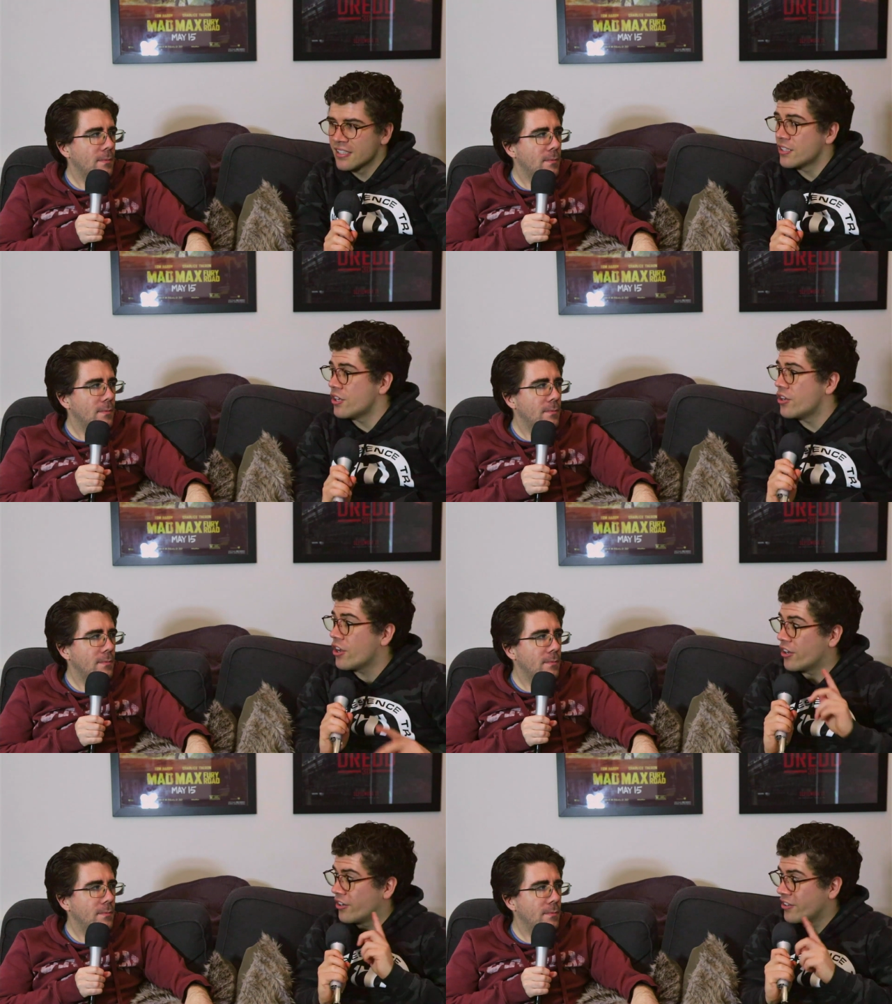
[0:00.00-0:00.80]

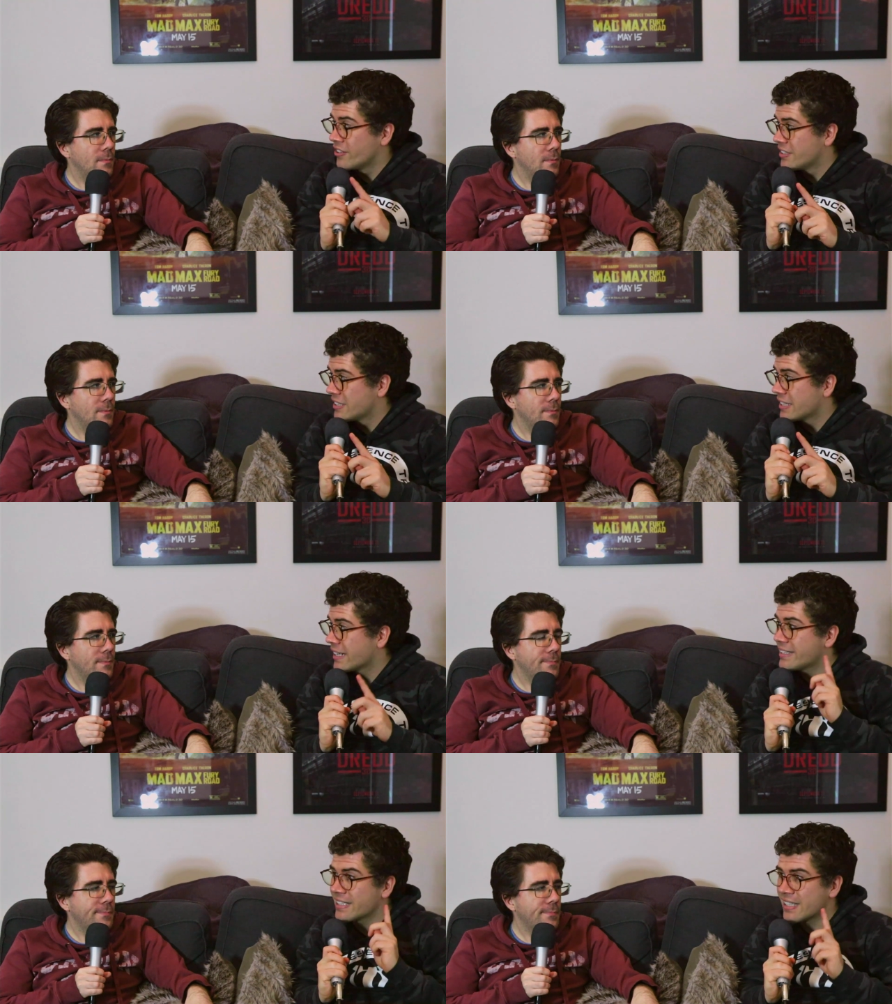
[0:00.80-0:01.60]
Speaker 1: No,
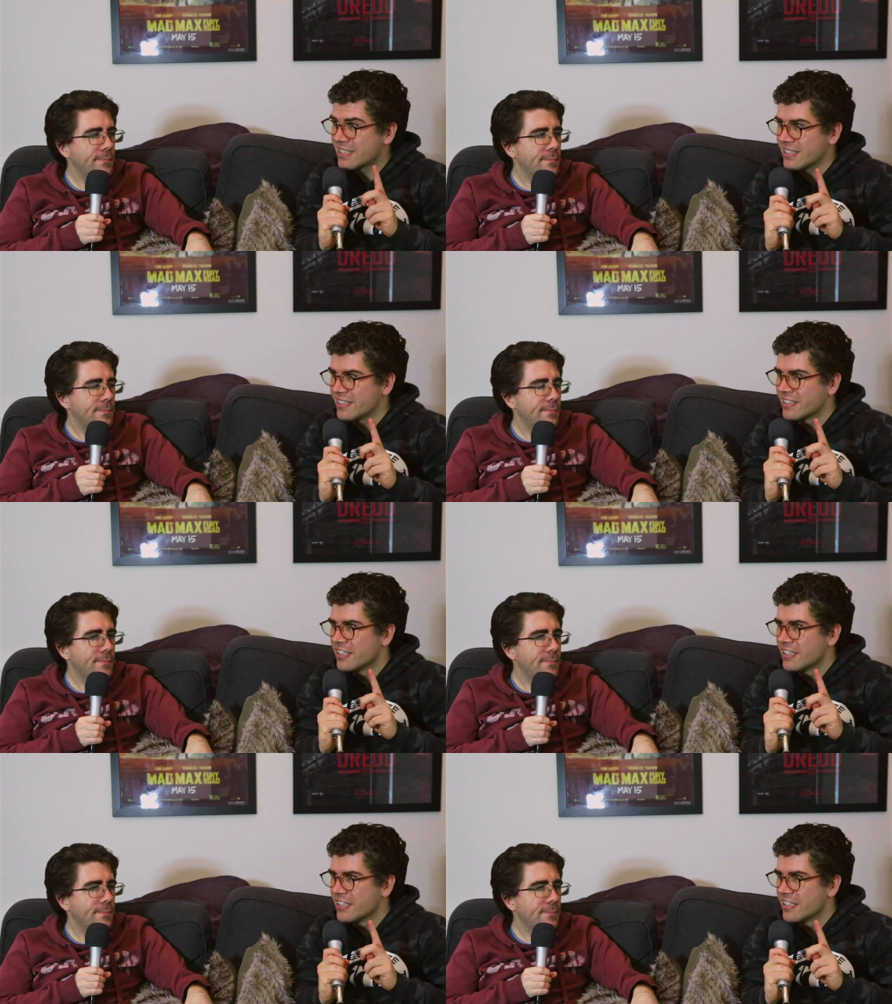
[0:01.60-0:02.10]
he doesn't.